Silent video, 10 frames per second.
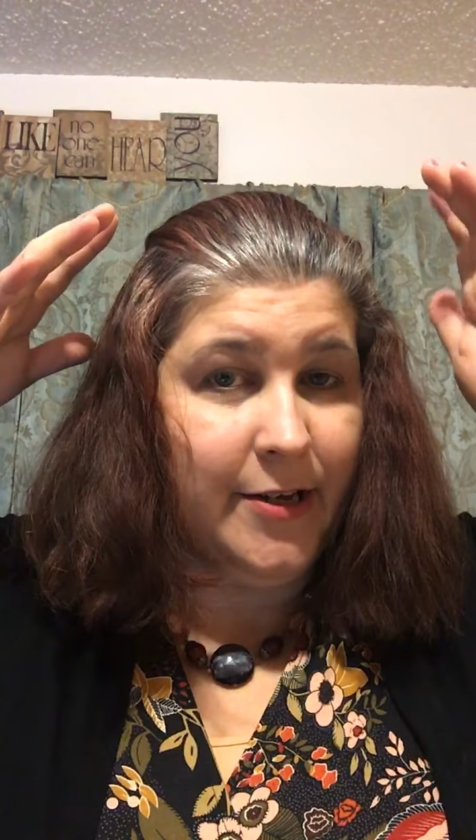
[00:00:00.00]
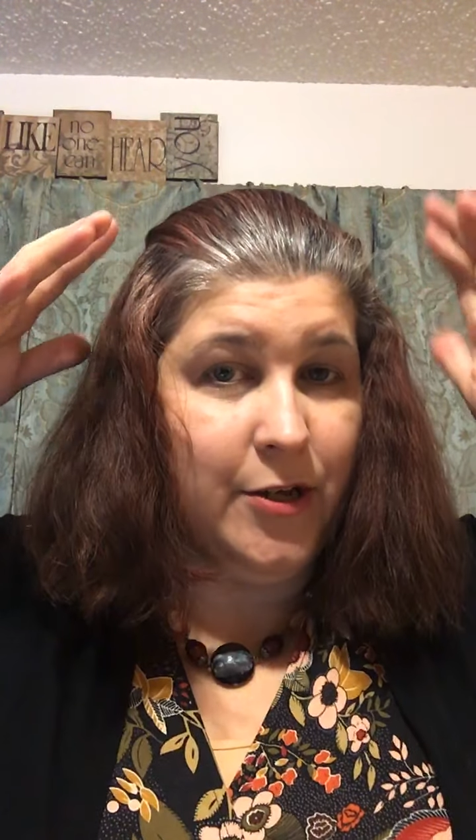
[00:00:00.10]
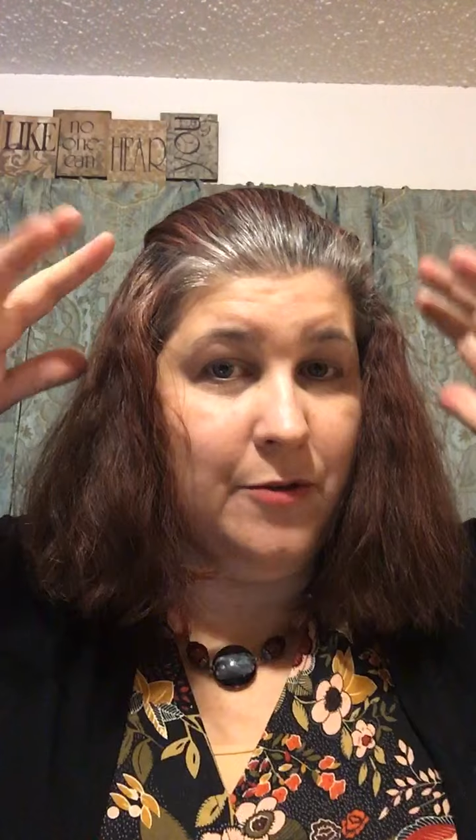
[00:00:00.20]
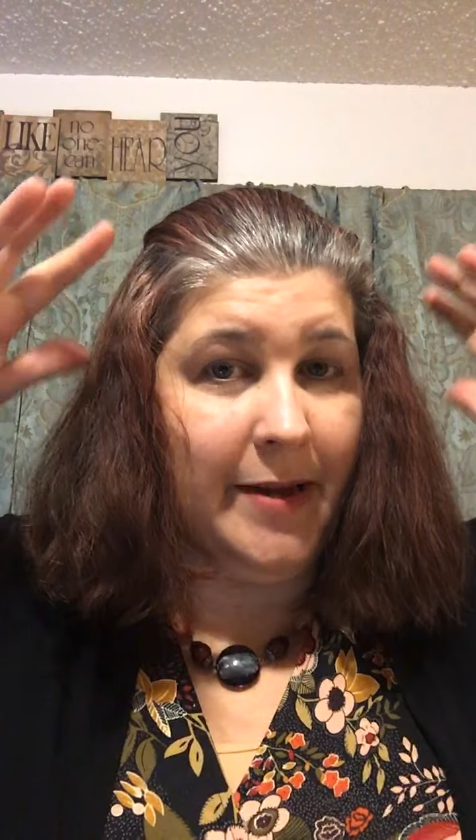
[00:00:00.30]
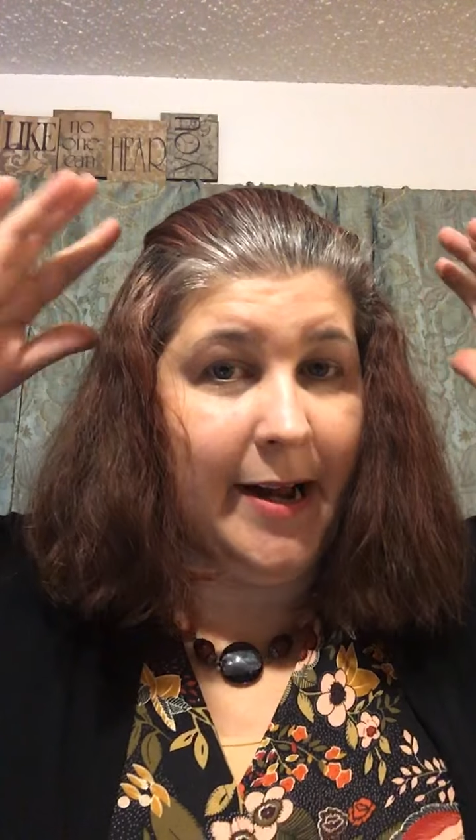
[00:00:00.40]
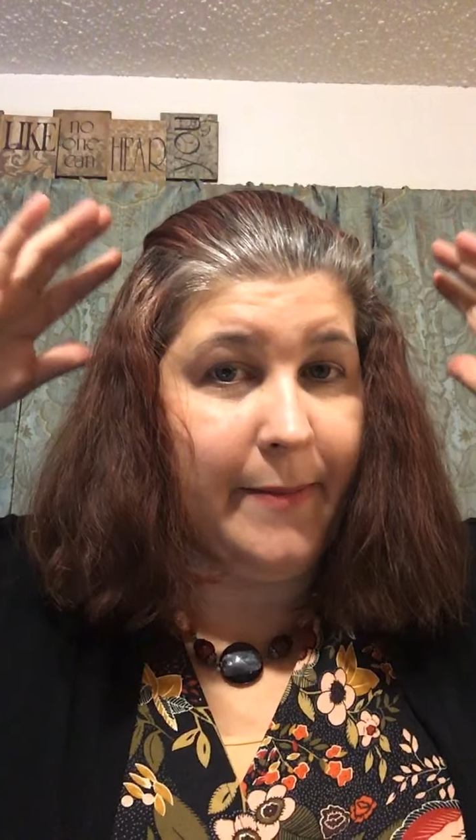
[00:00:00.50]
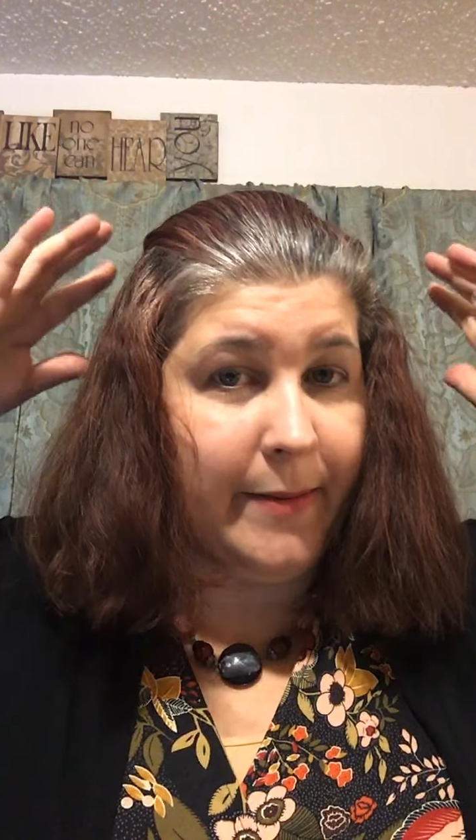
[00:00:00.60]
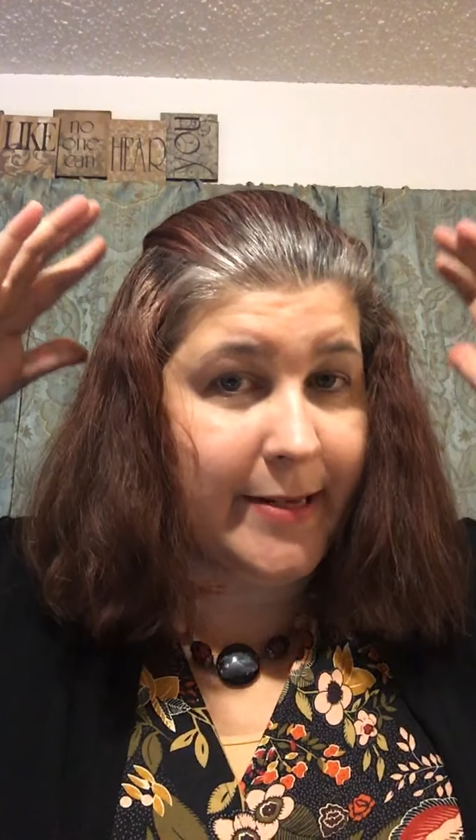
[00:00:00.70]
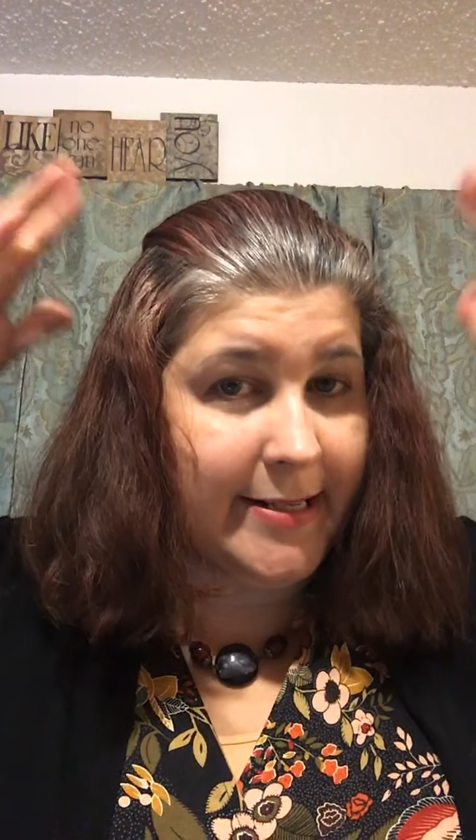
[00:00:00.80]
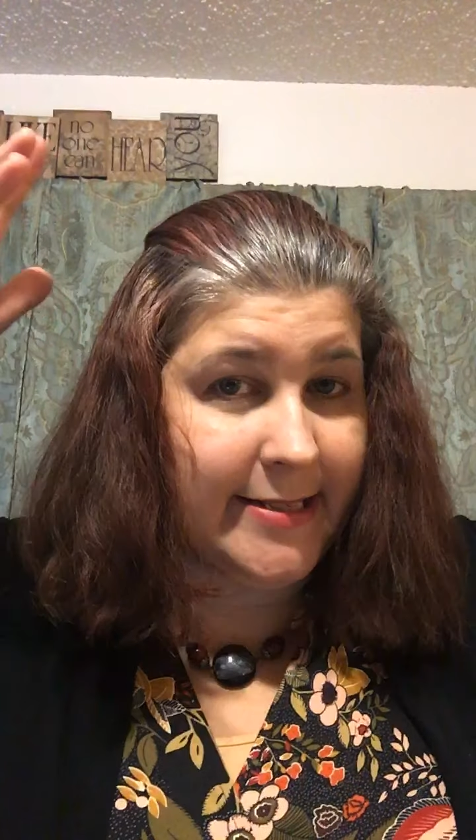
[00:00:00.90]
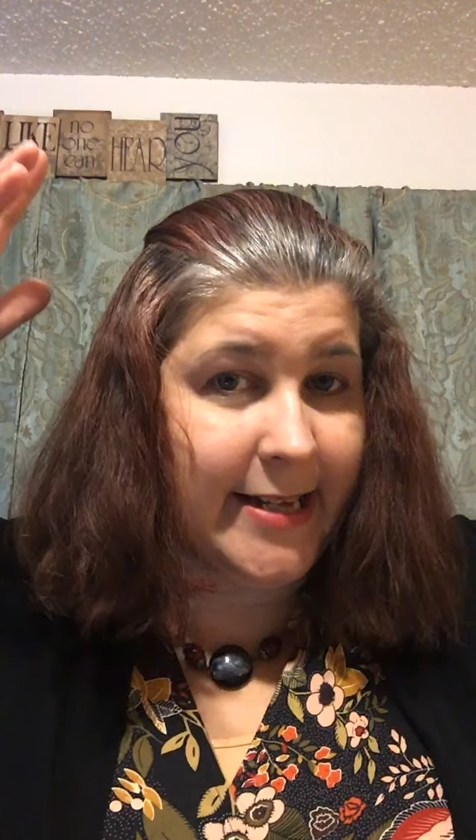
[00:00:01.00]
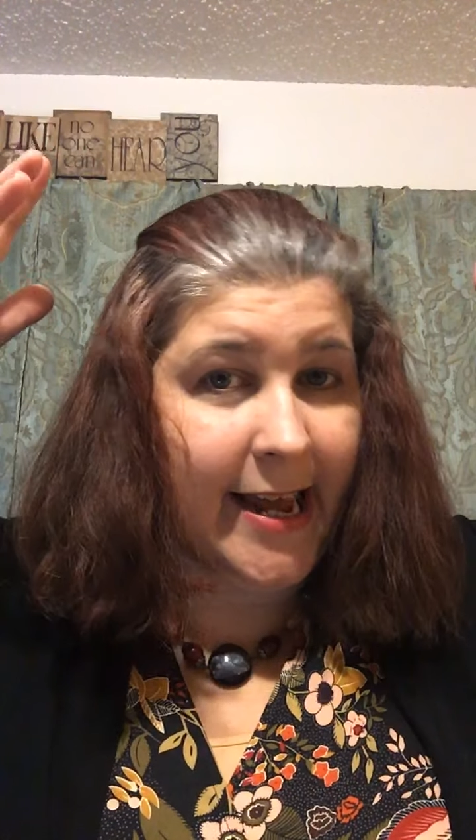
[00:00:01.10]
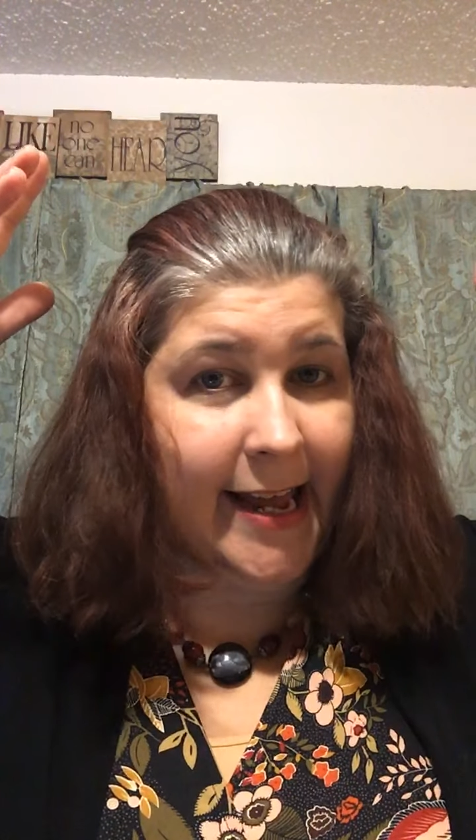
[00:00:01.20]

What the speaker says: You may not be able to see